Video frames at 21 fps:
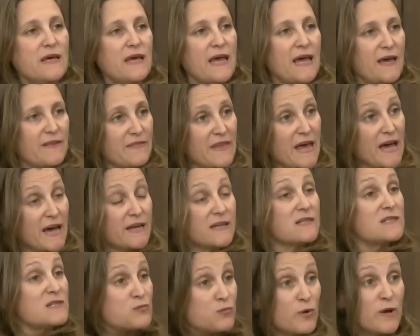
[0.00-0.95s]
And that
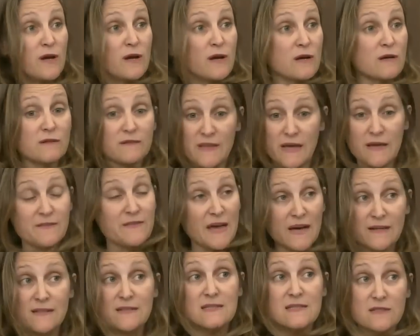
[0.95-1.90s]
is where,
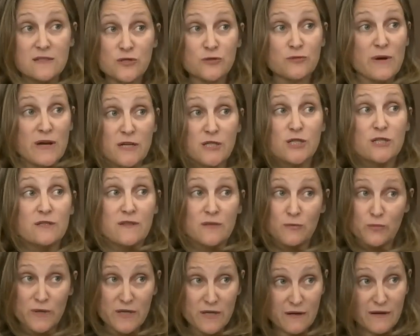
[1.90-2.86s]
that is the direction
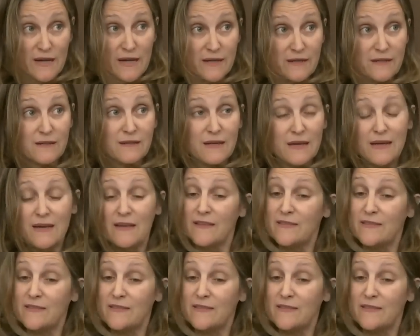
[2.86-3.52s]
that we are heading.